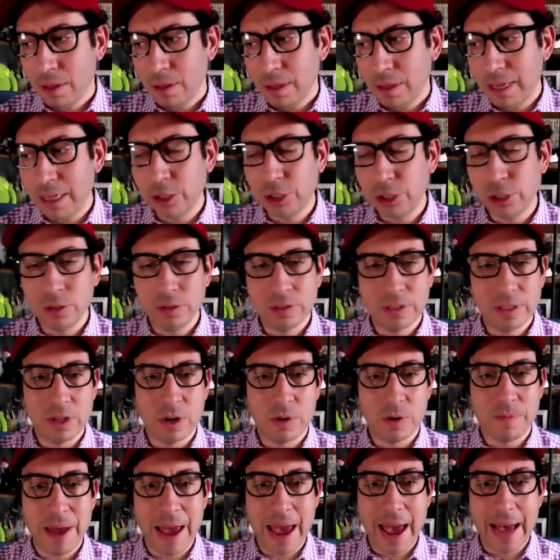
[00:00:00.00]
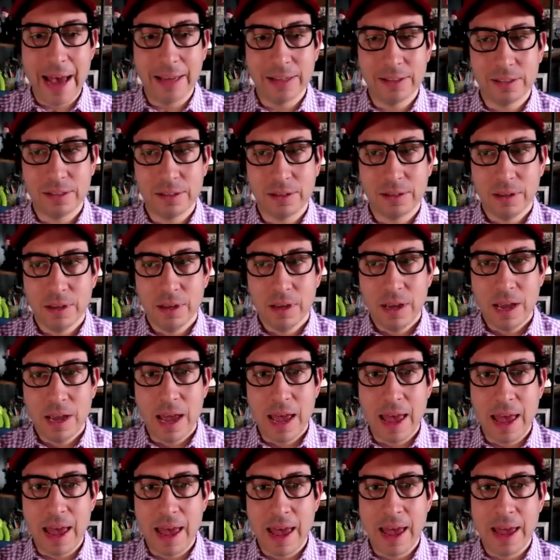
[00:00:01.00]
issues in their past.
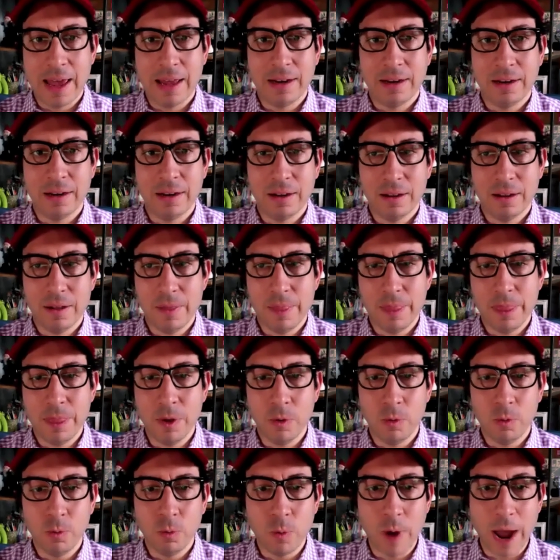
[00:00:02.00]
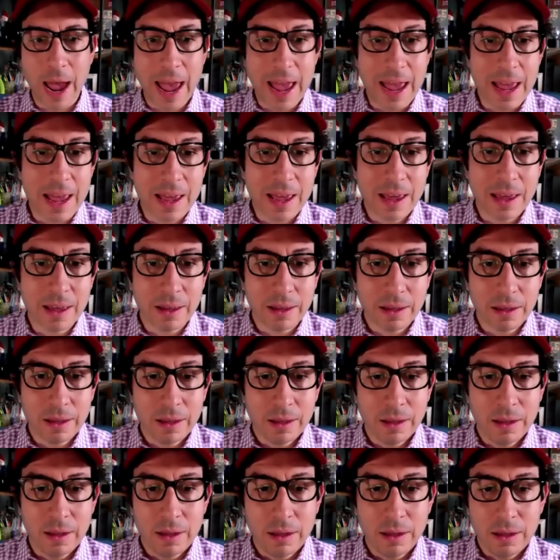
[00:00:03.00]
And the way
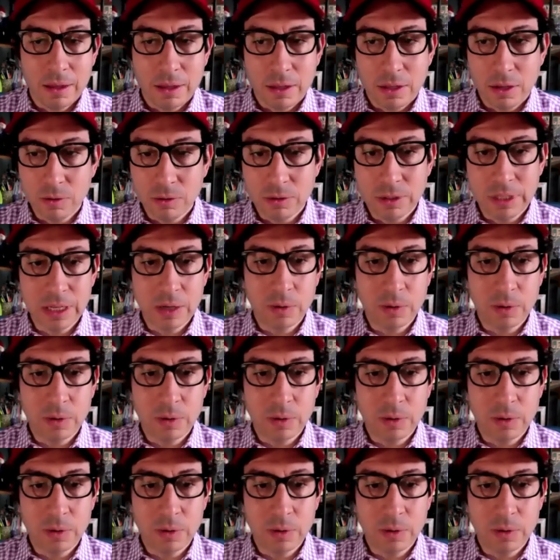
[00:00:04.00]
you deal